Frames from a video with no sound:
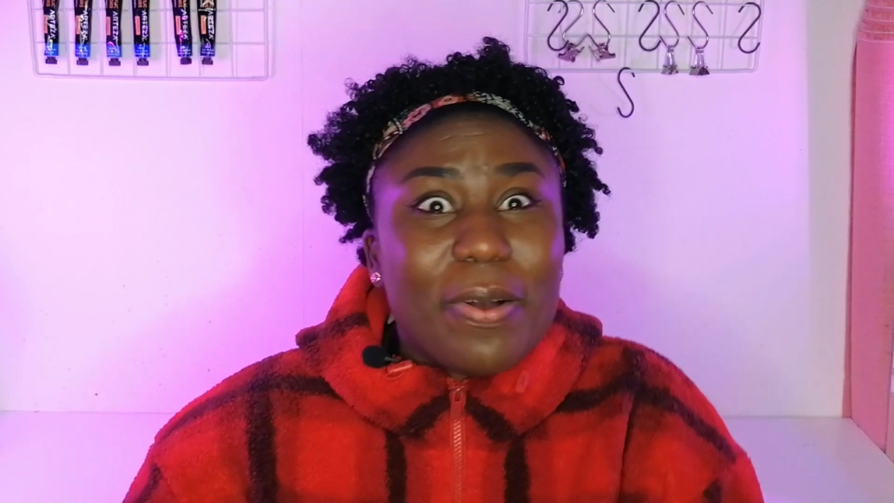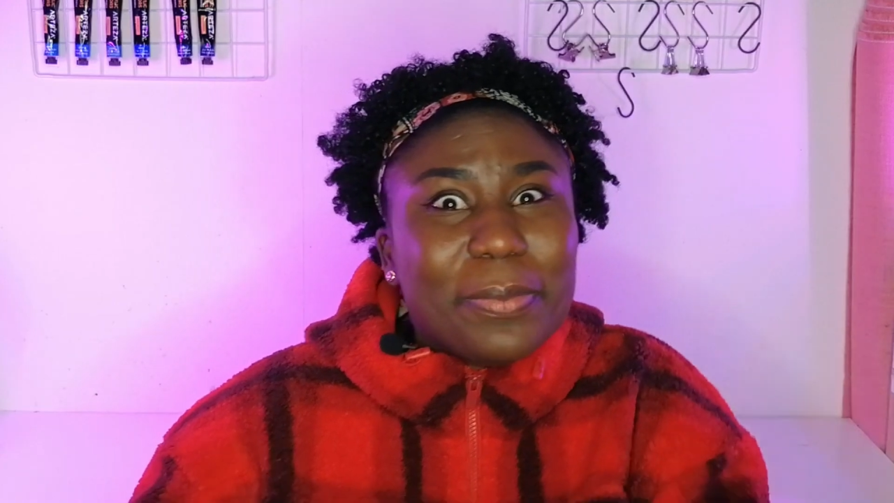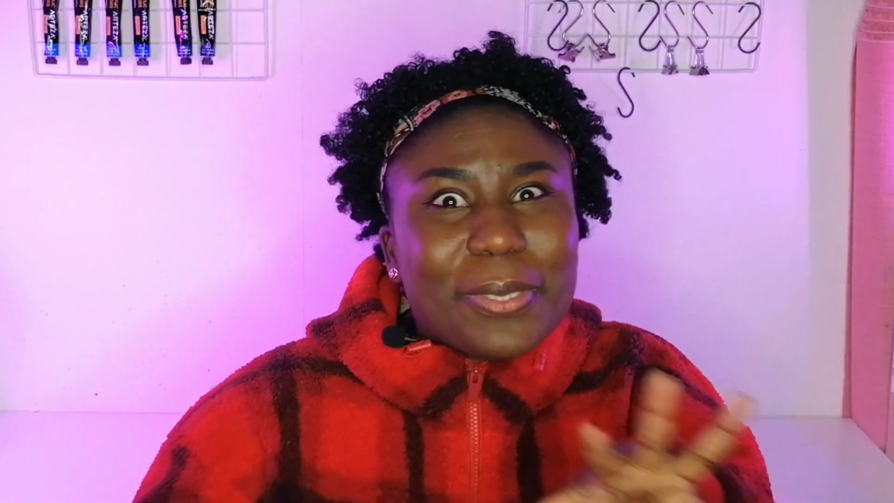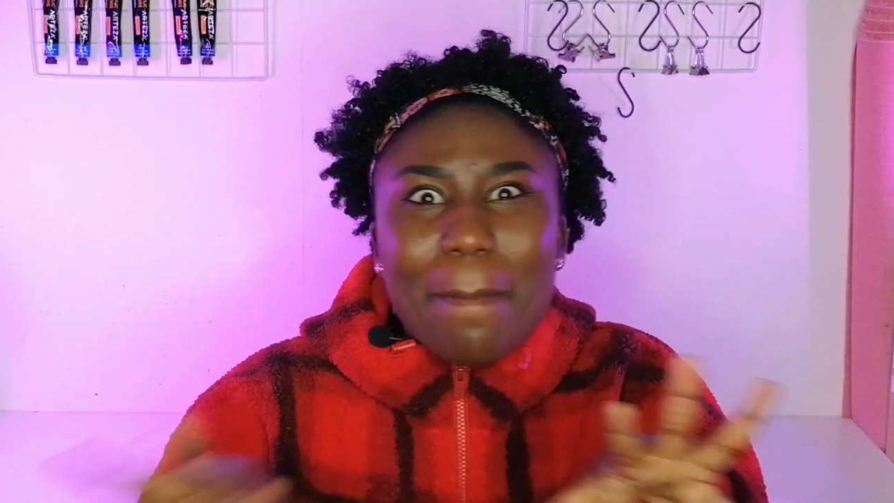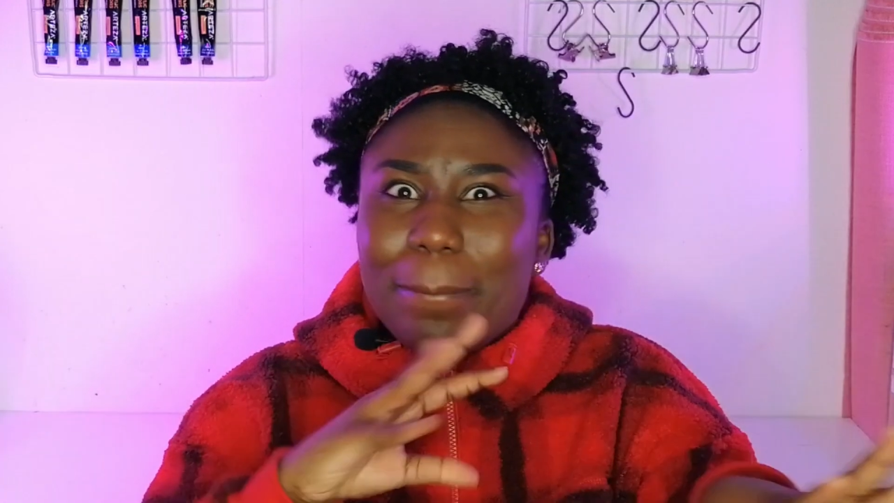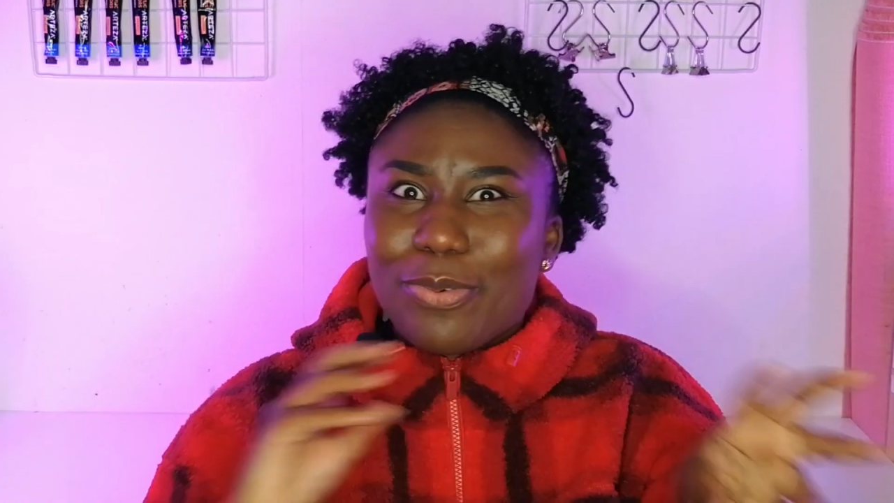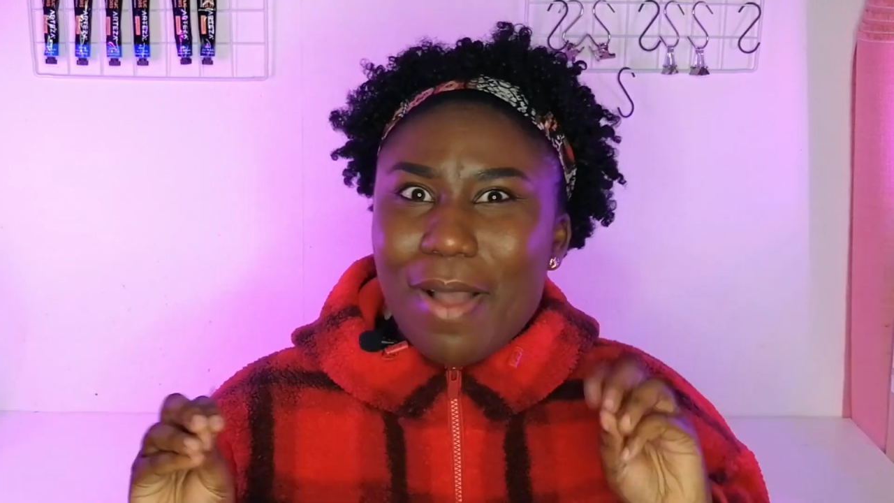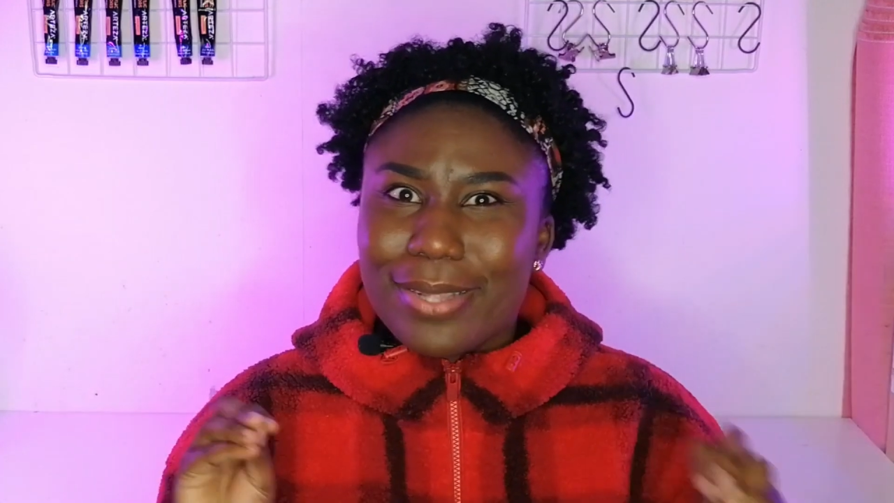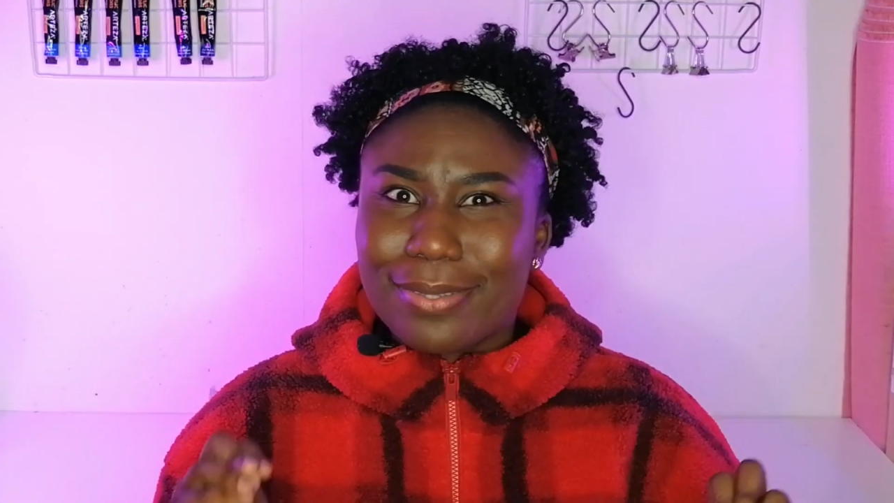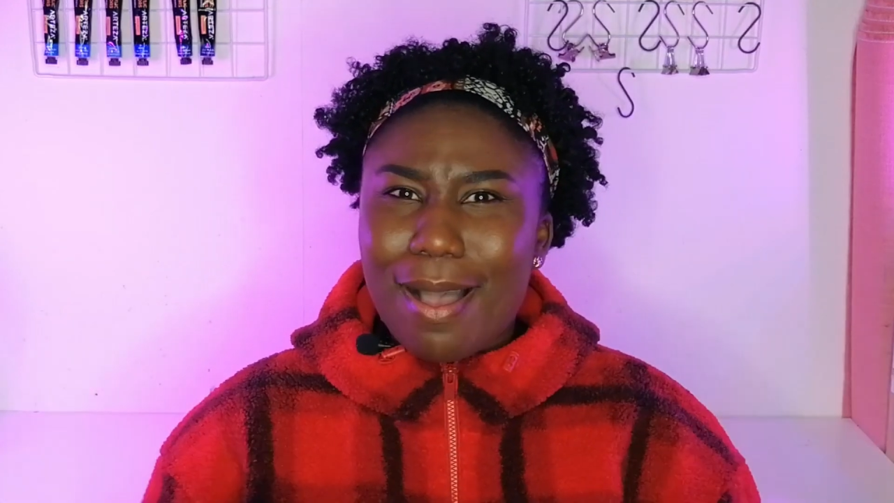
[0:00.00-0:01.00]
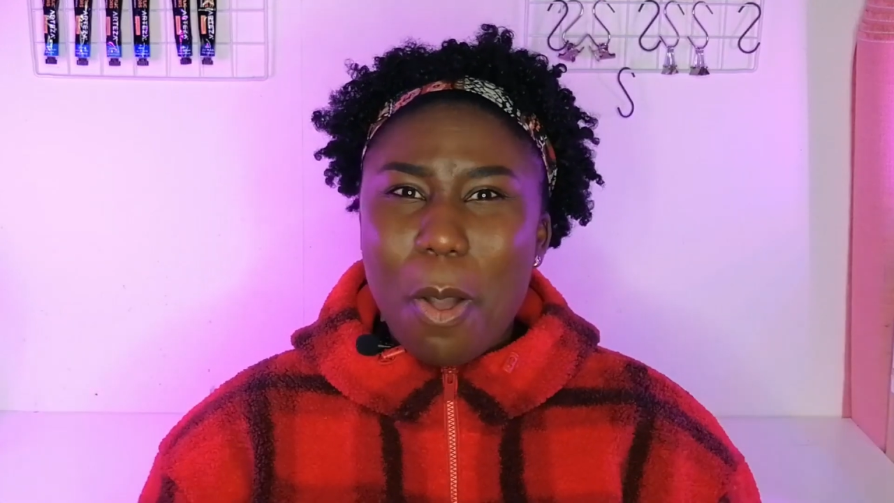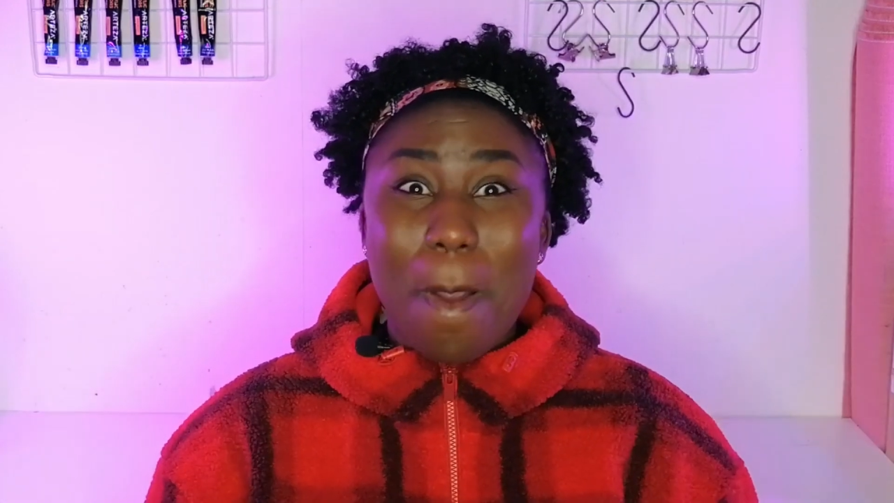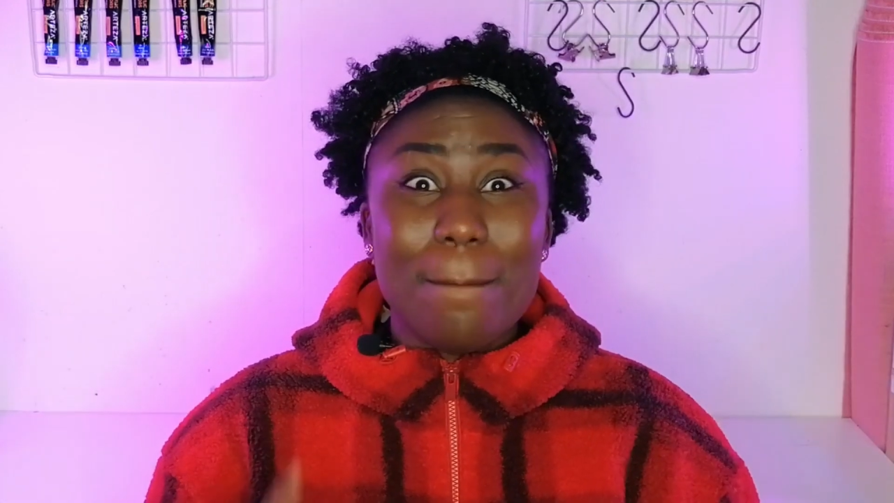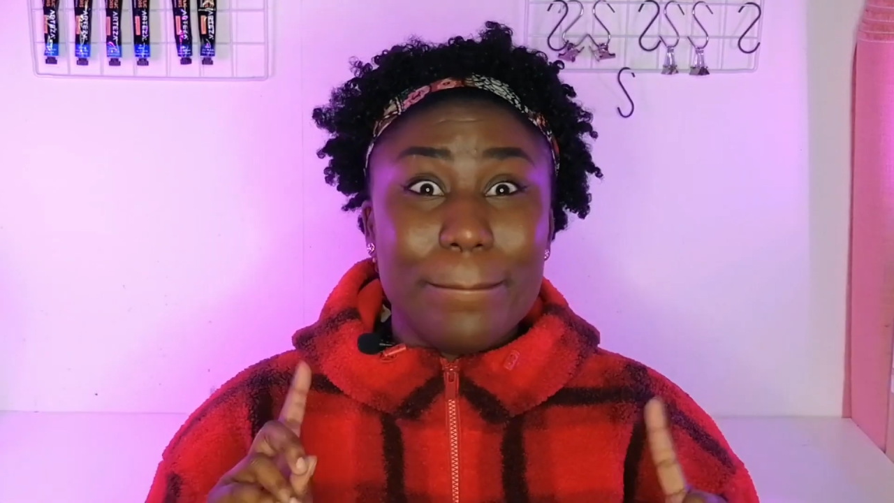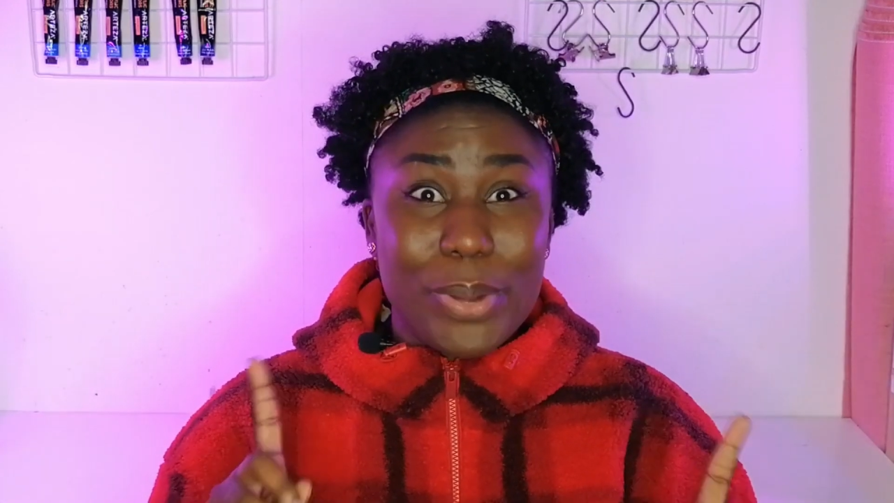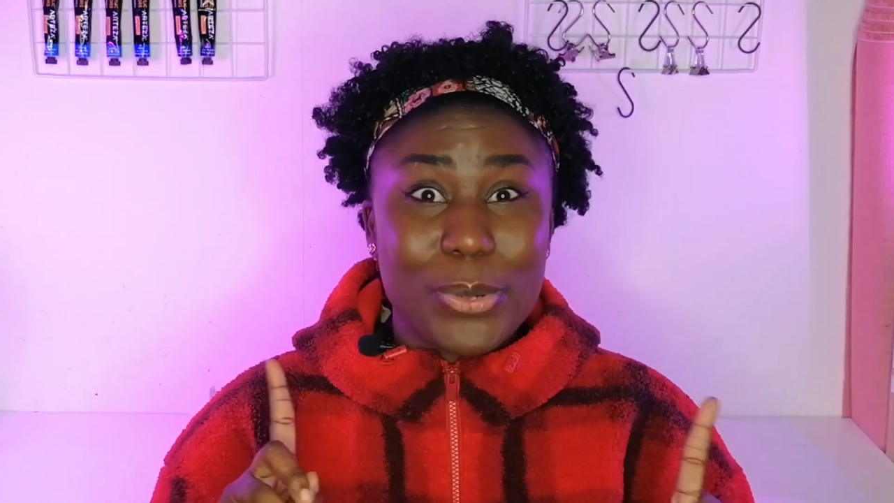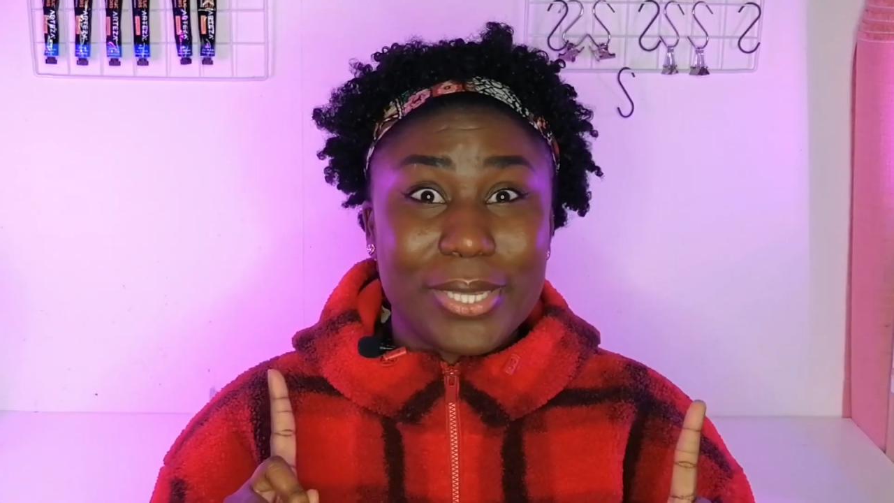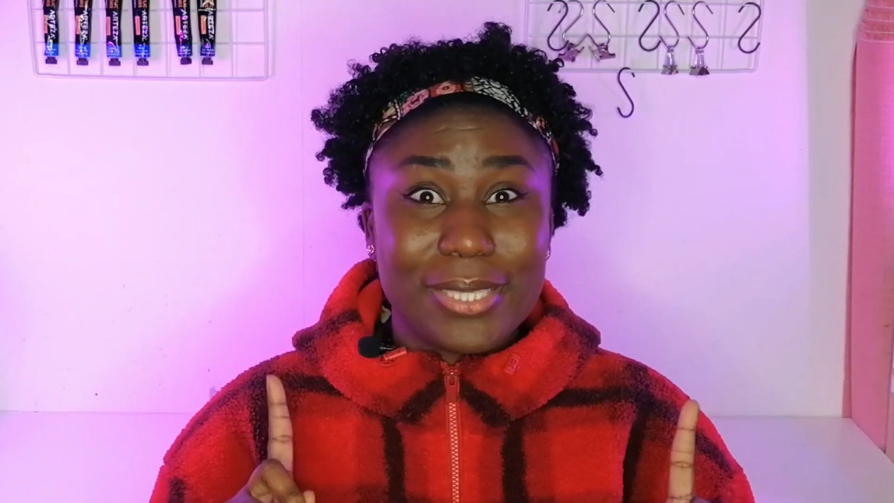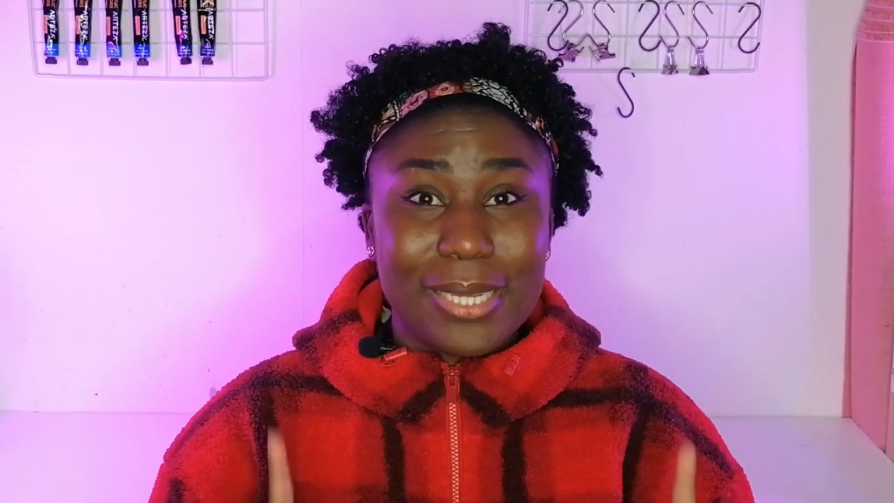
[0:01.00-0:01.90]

from some burrata or bonus